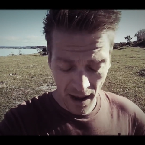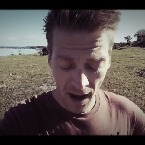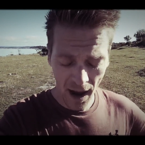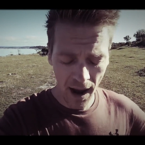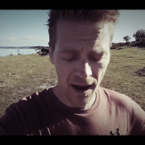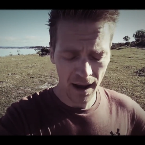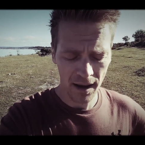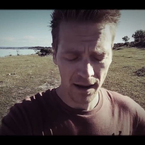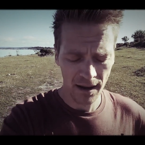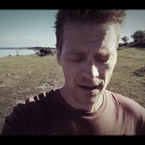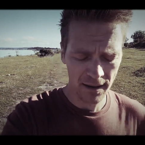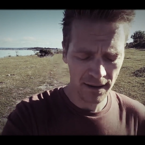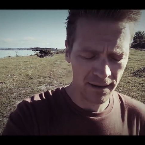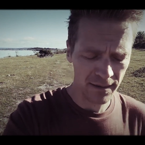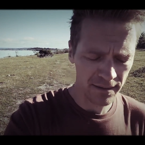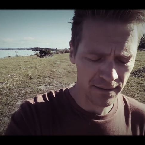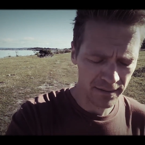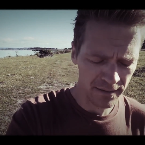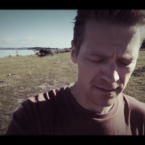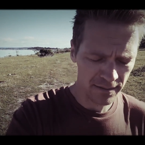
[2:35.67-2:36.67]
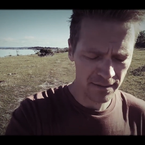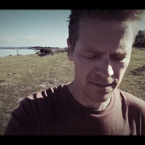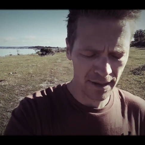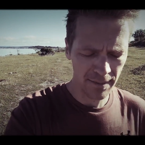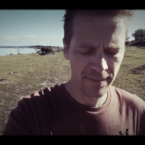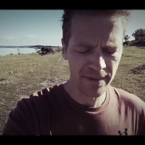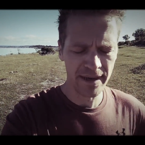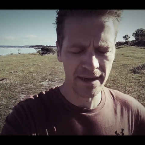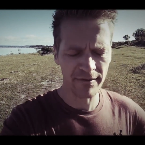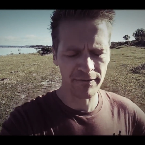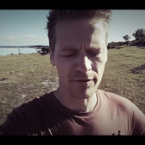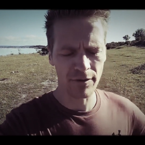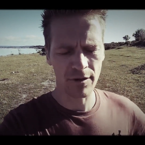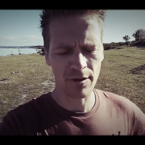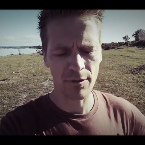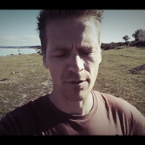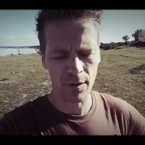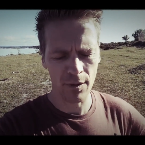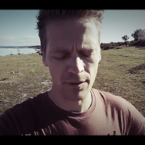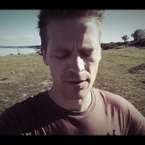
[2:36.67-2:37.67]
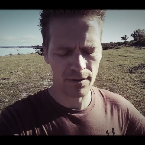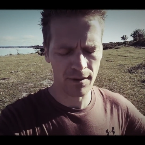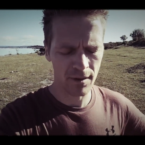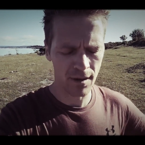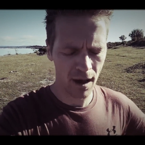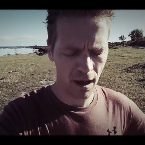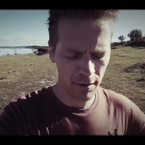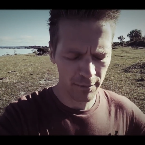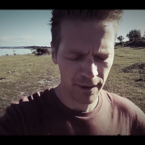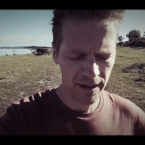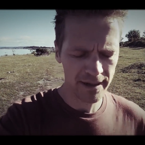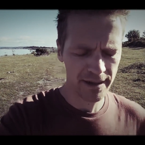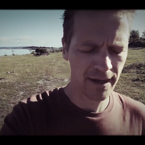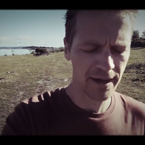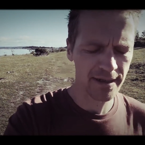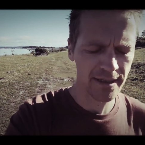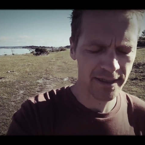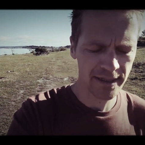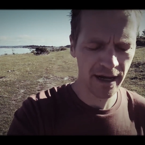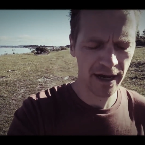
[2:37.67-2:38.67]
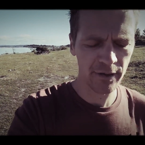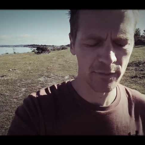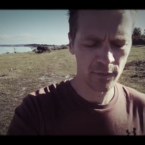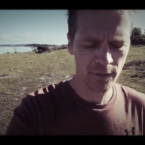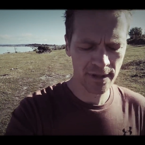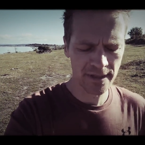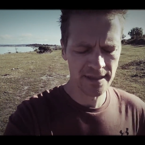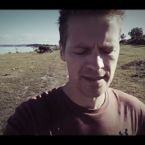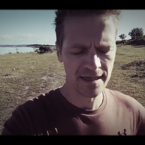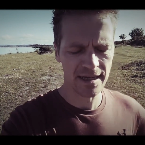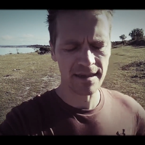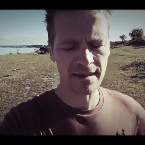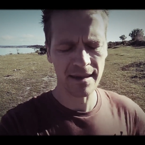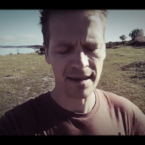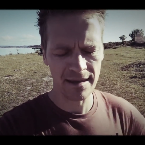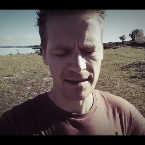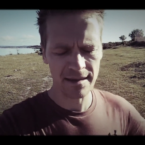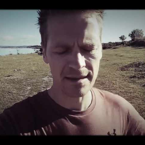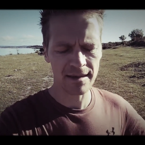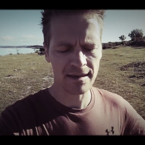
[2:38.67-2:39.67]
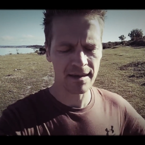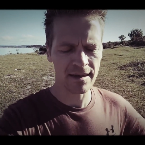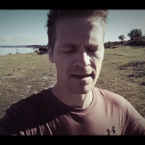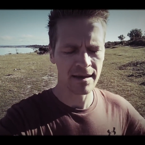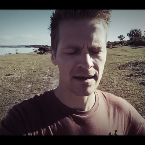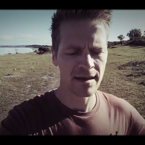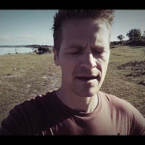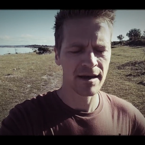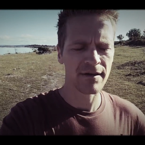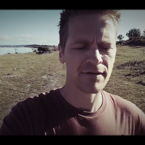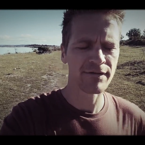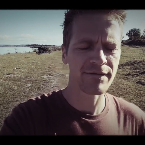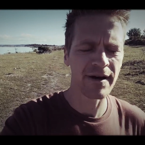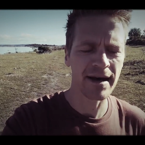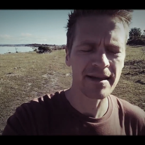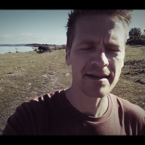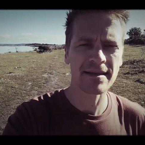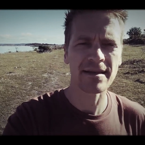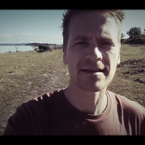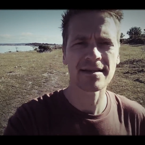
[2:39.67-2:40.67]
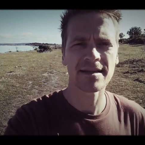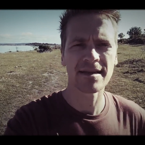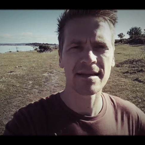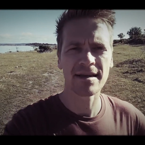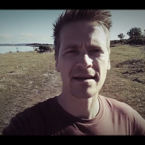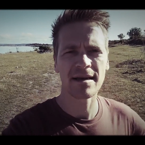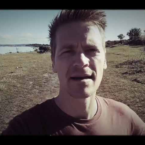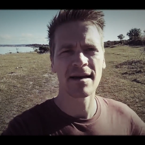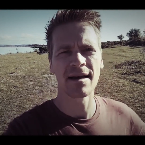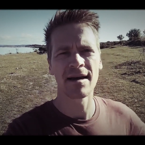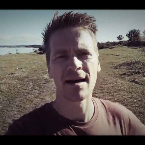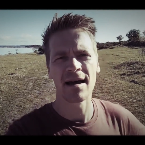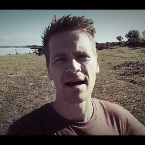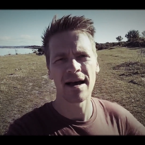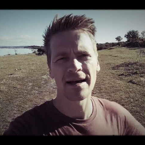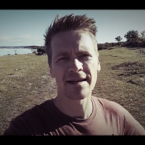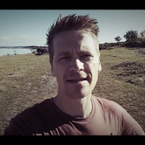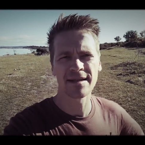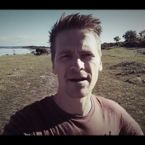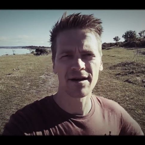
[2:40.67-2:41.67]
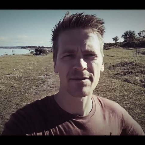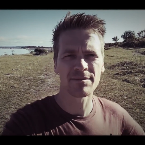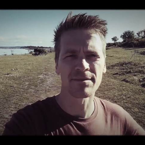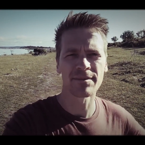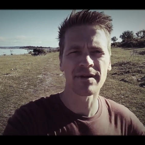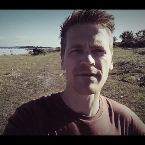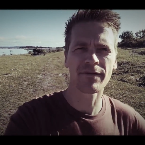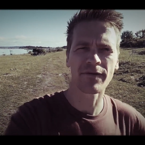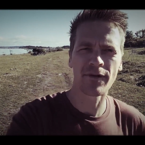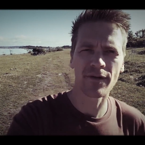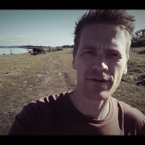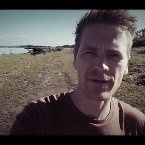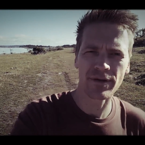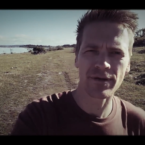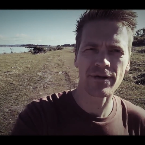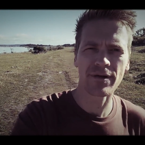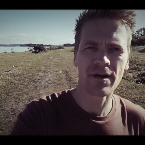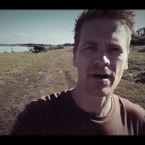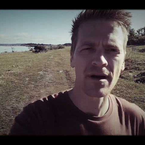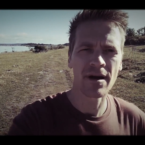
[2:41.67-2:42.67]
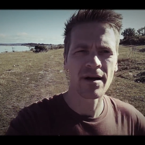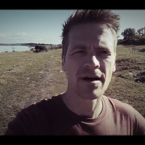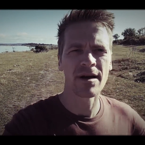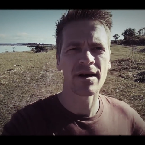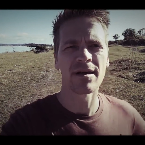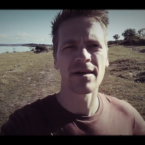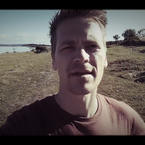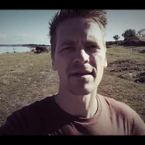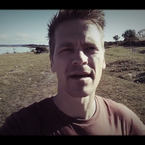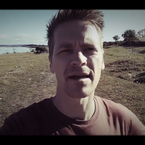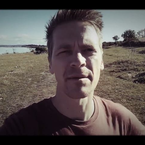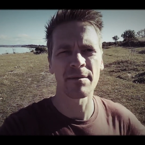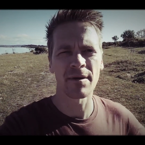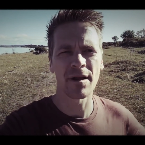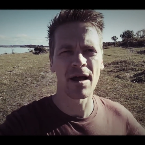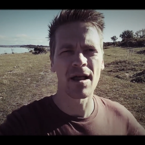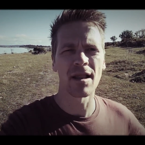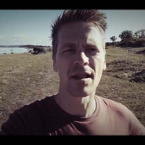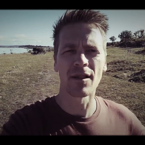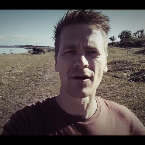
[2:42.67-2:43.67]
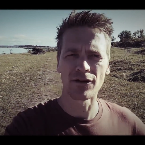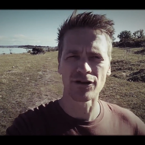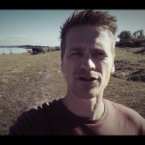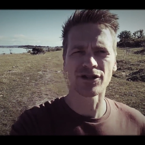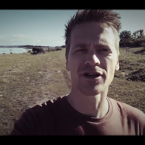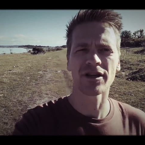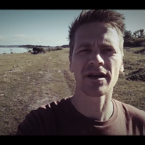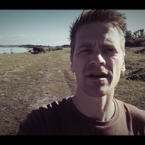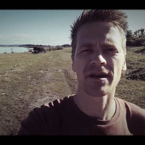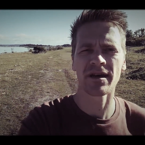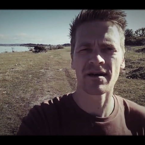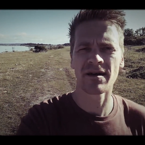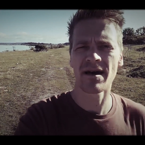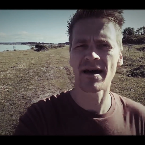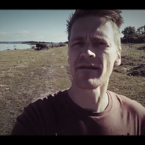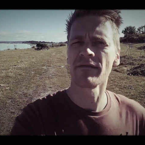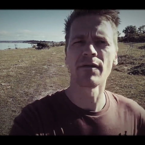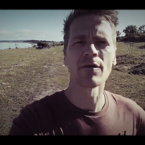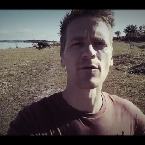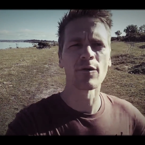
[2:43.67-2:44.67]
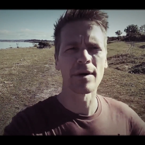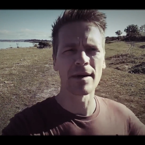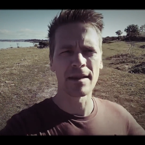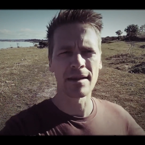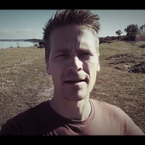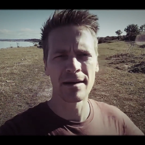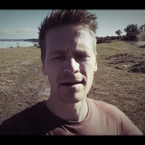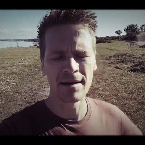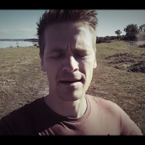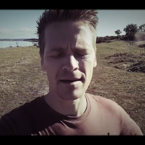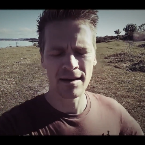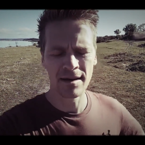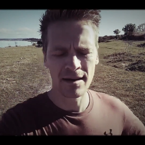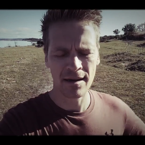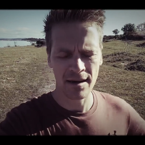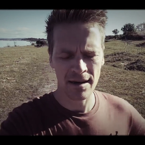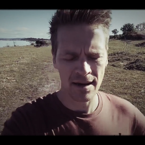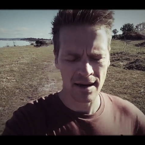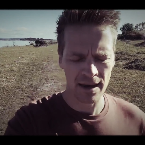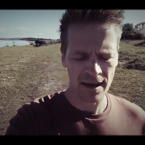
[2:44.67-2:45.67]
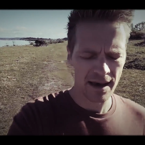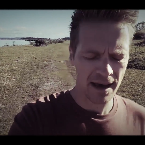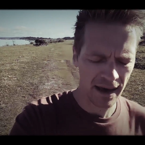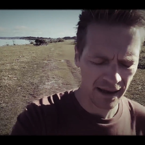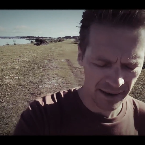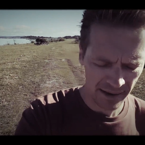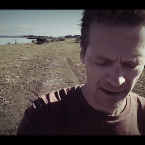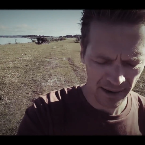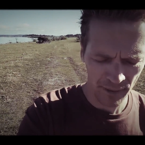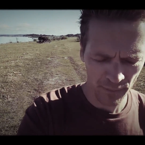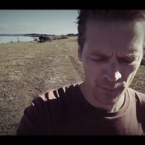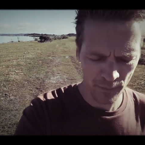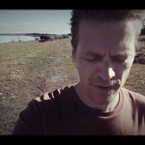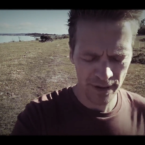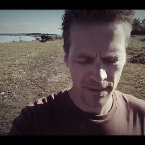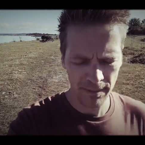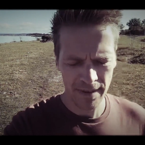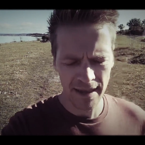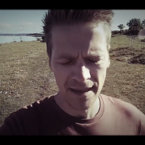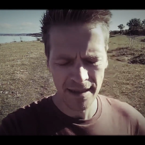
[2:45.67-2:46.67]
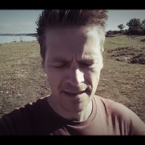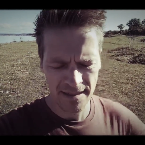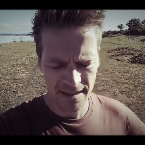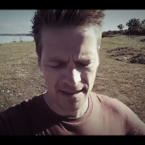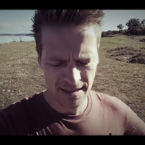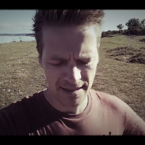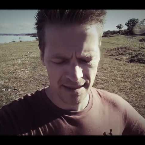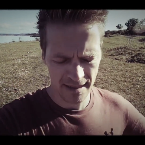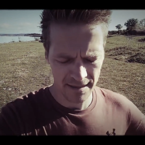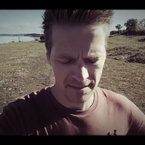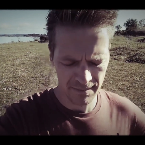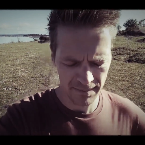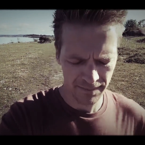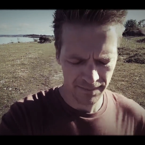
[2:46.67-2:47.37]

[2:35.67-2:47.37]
let me give you a quote. Albert Einstein once said that fantasy has got me further than logic ever will. And what he means is that